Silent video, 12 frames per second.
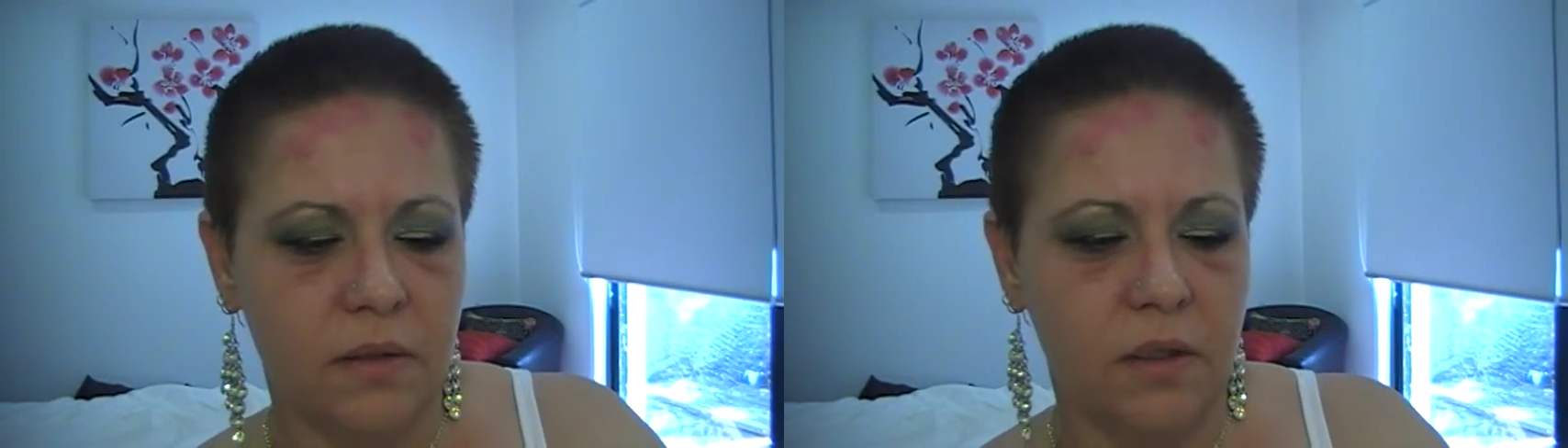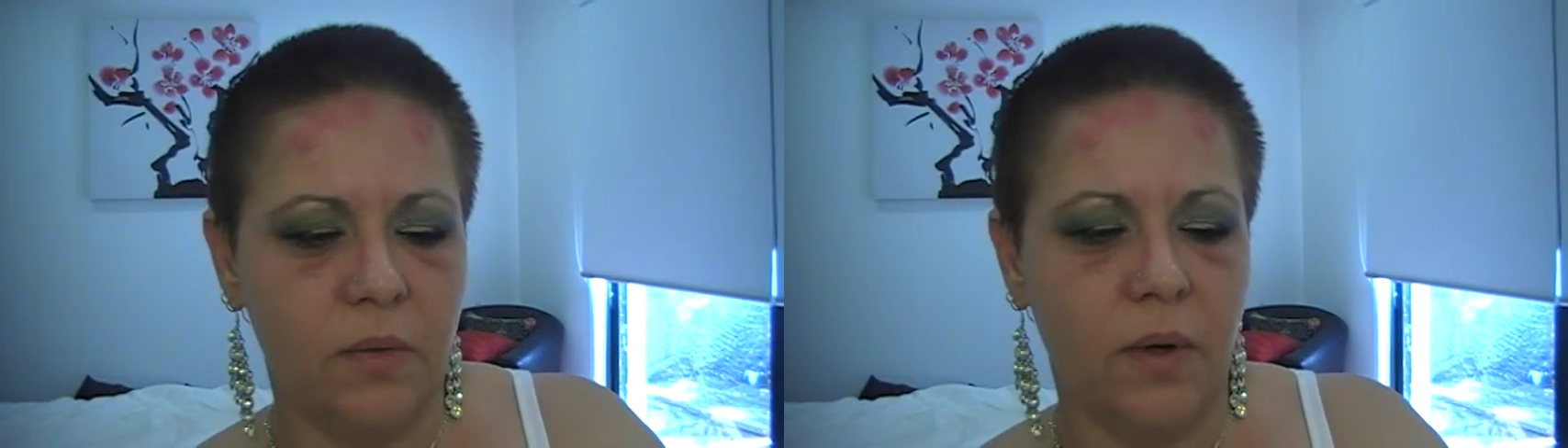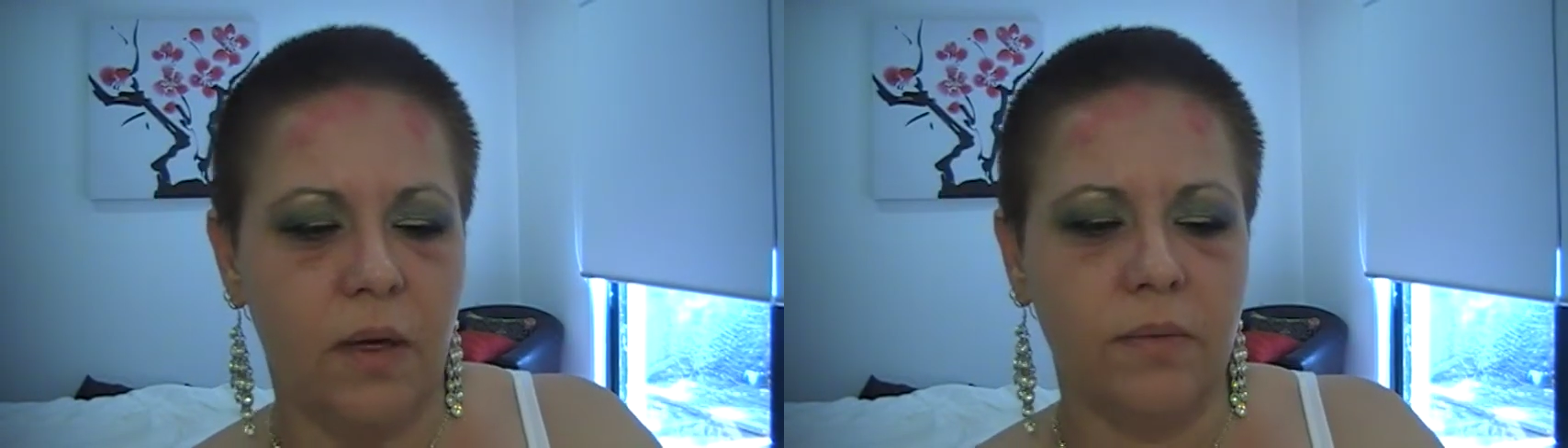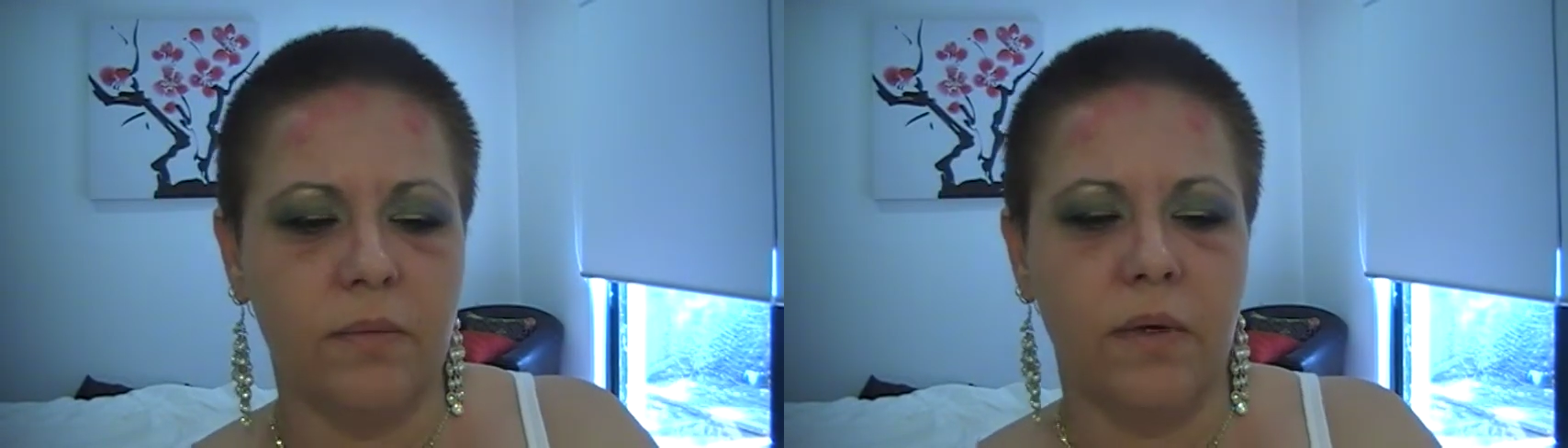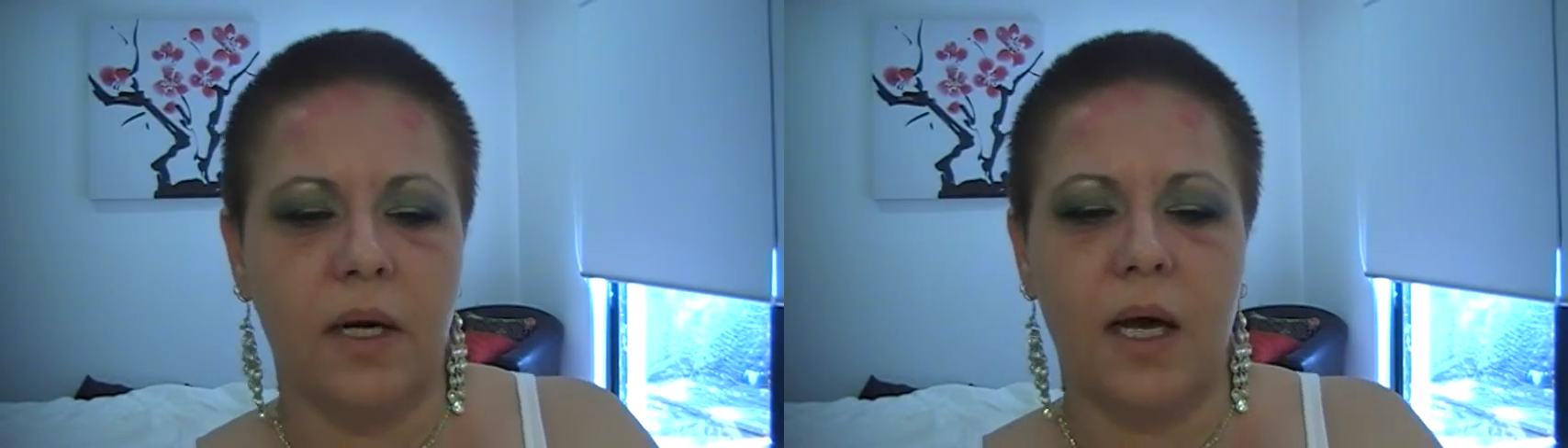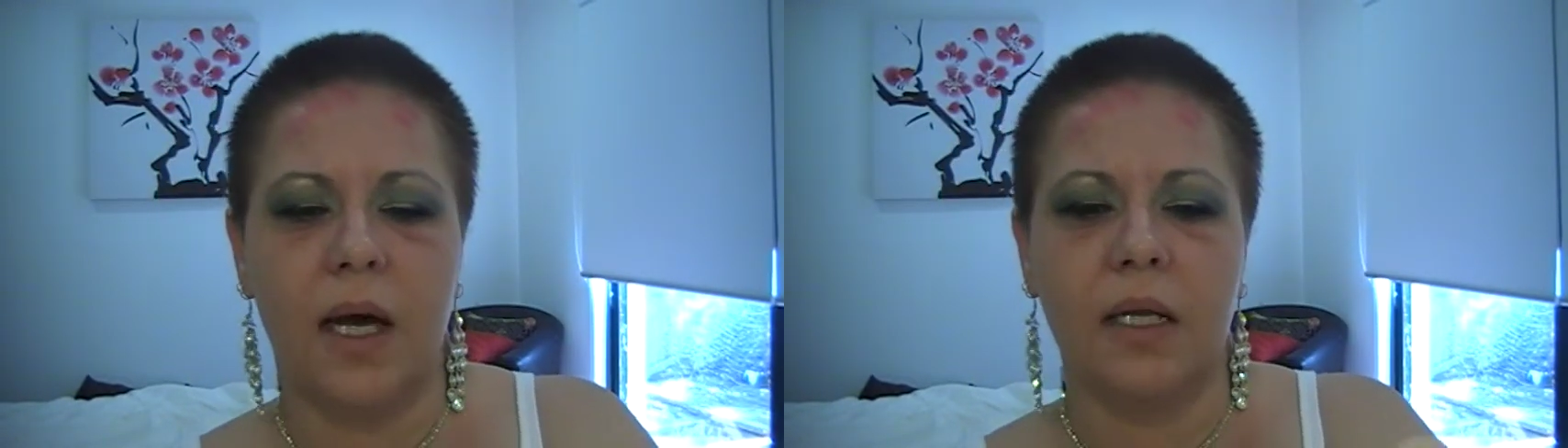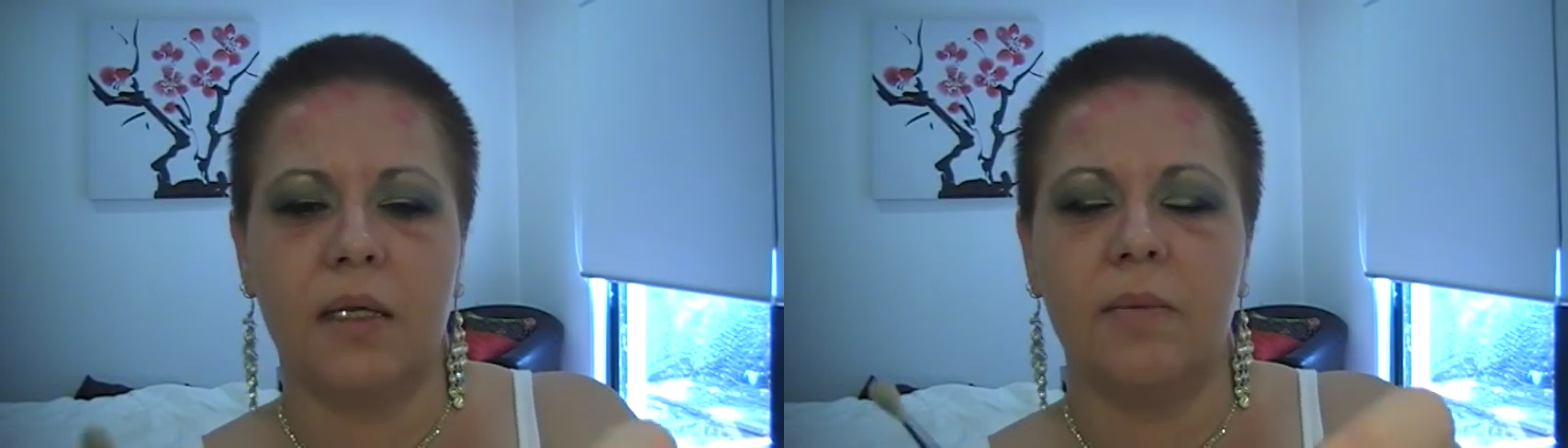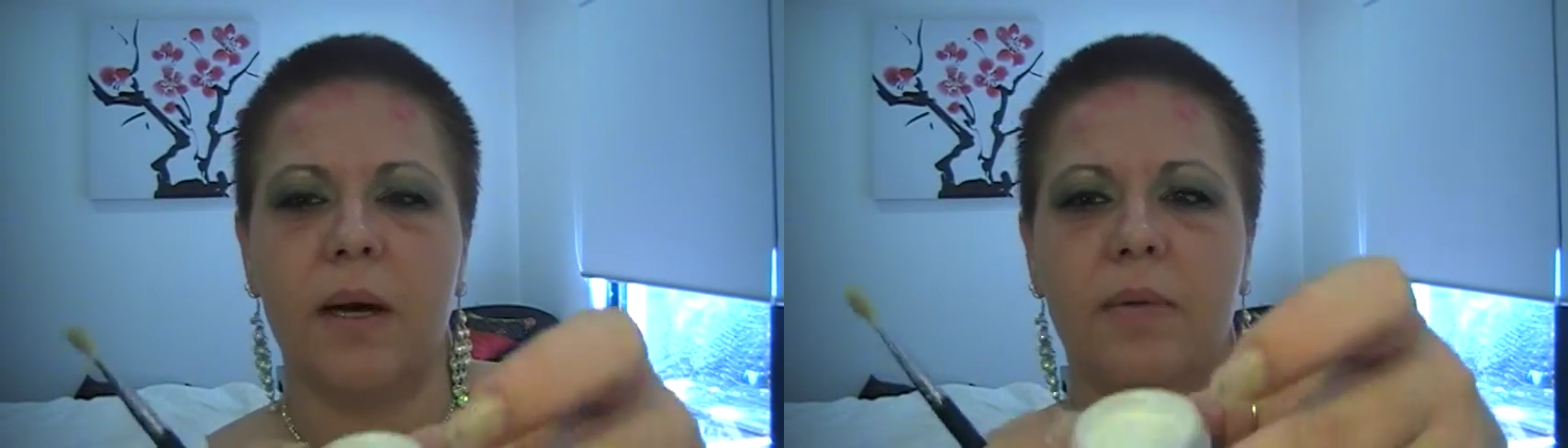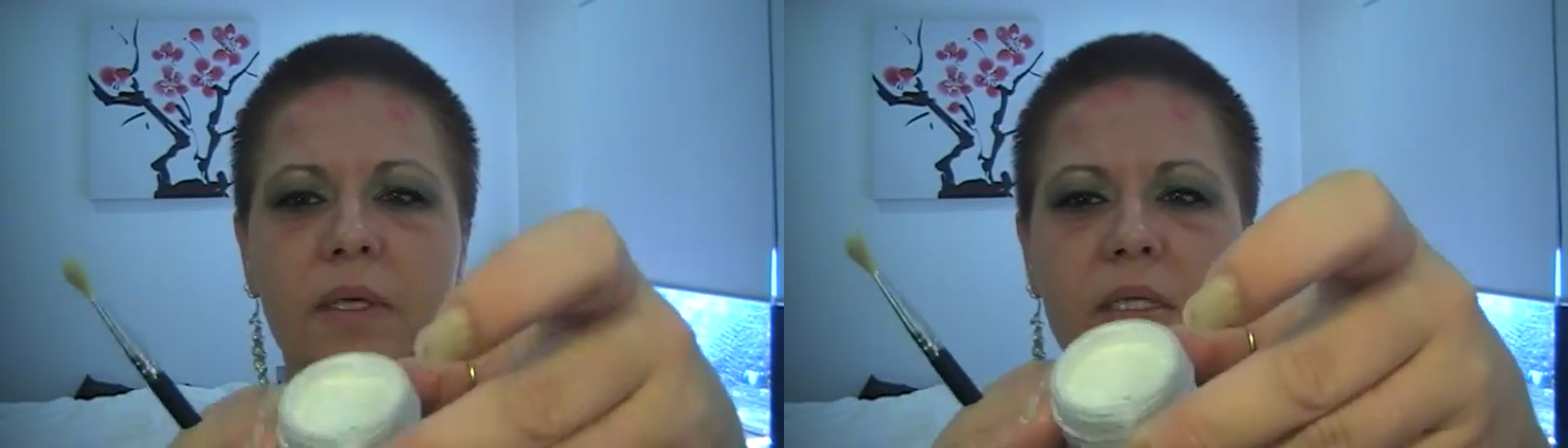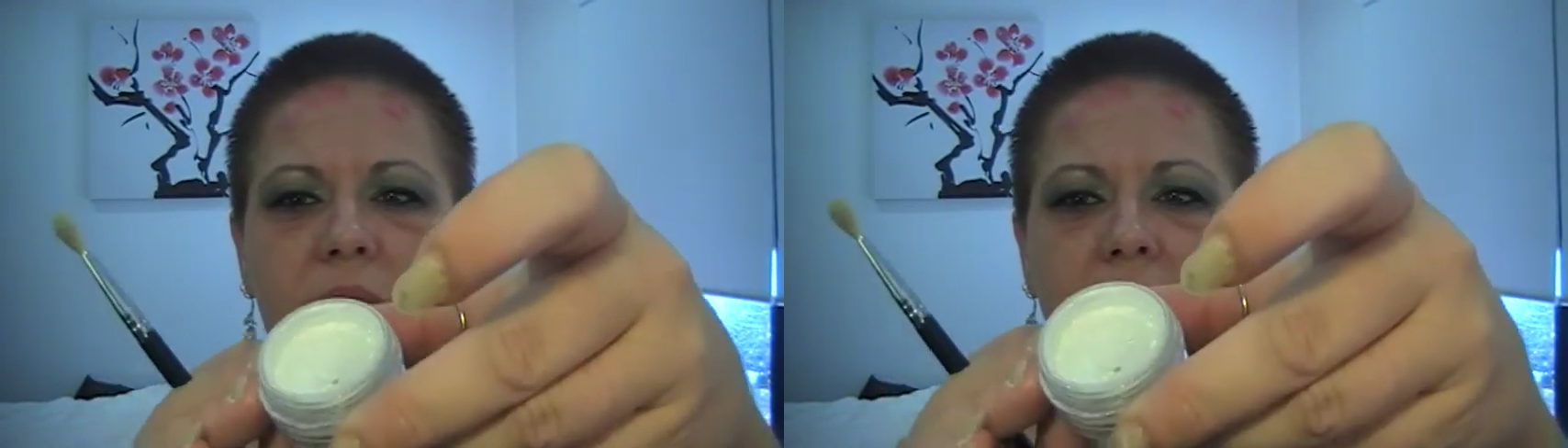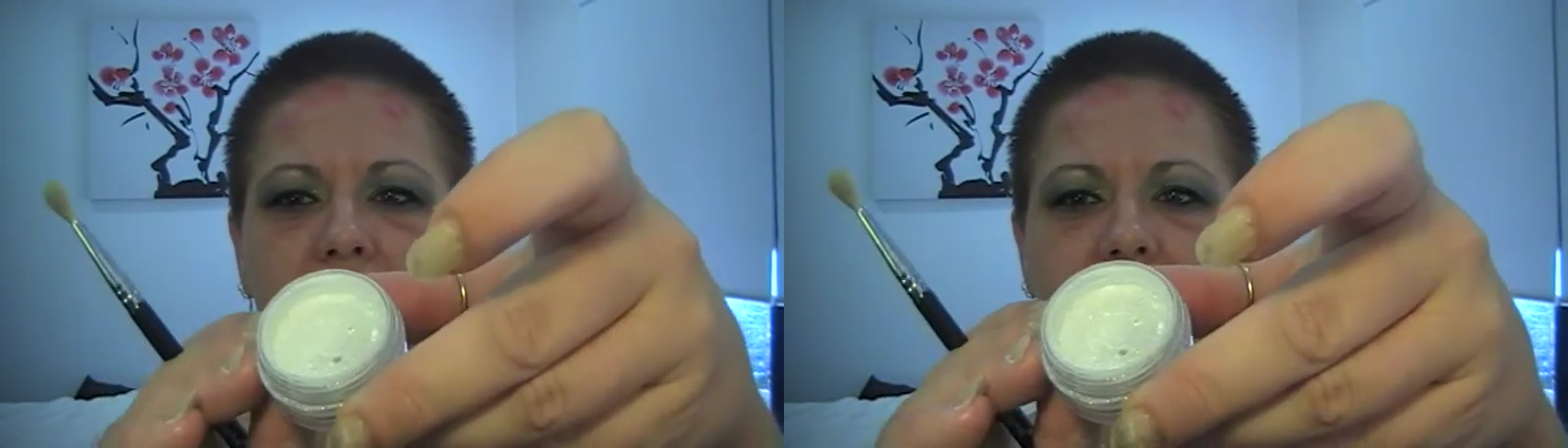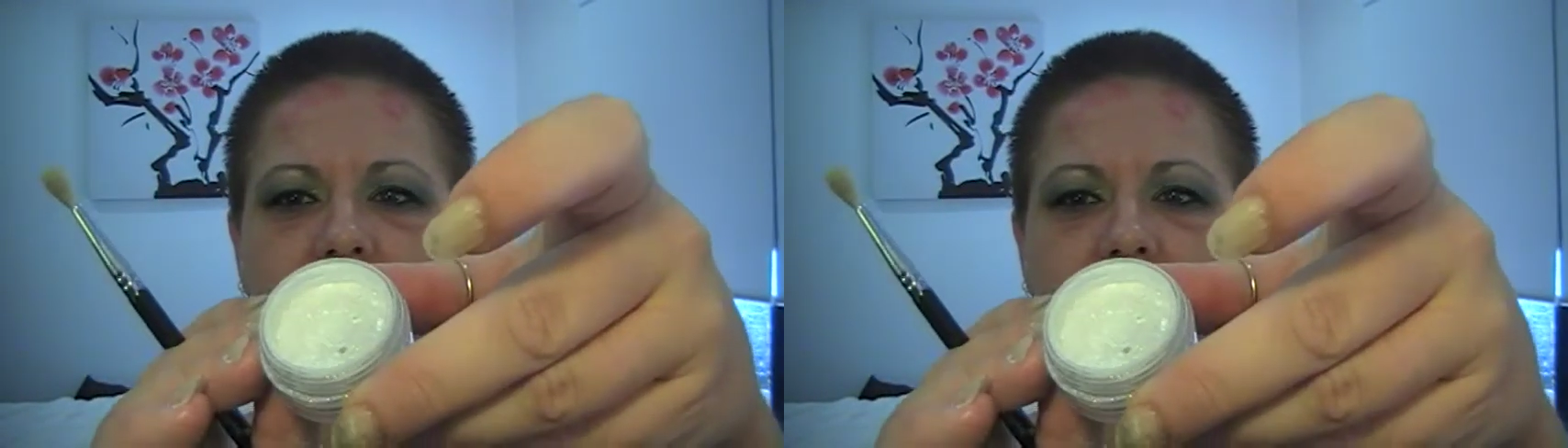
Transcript: you won't hardly be able to see it,